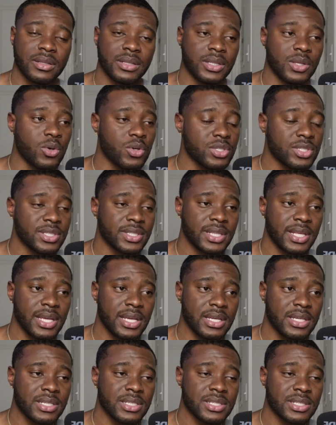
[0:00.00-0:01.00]
Those
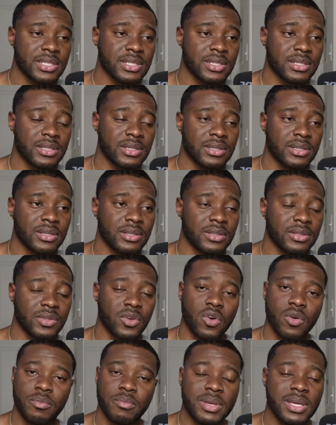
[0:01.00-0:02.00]
things
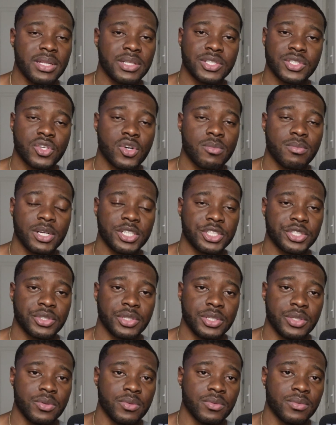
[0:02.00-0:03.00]
don't mean so much to
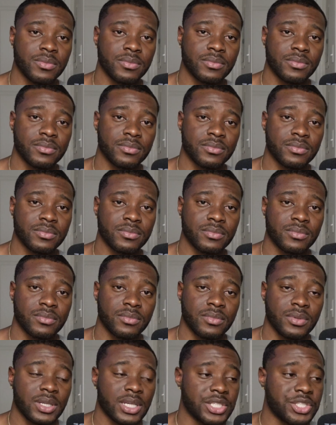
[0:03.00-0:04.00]
you,
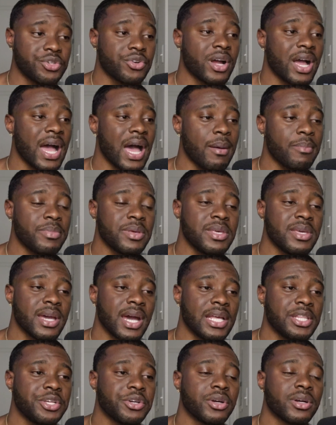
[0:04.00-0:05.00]
because you're happy
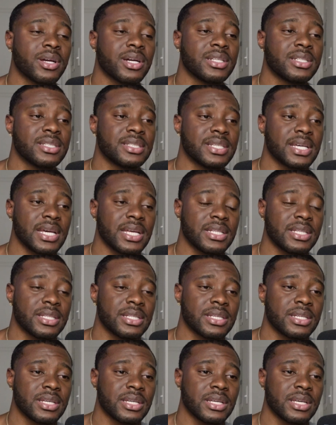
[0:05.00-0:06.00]
and you're
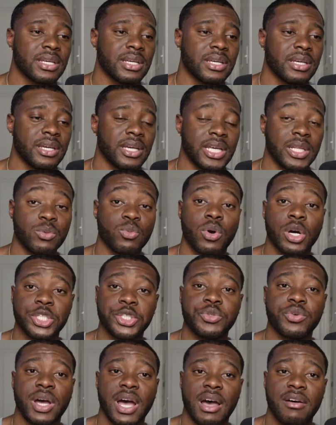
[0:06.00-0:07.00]
content in
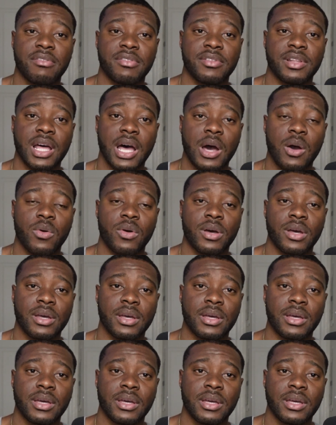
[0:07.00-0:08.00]
what you have now
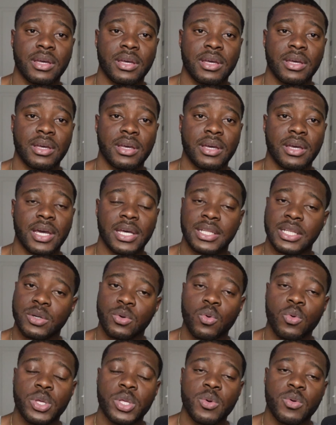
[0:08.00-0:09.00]
and in
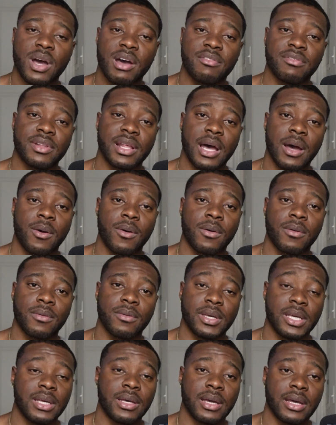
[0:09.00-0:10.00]
who you have now
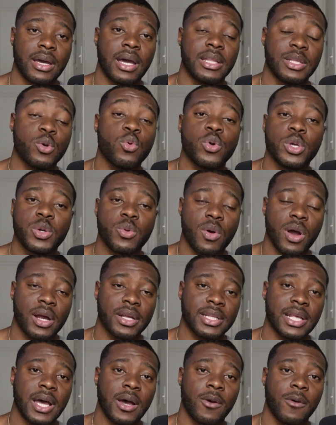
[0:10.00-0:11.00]
and who you are
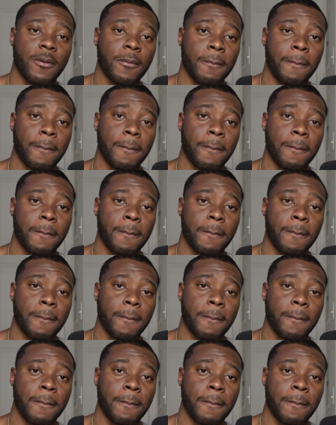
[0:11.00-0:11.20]
now,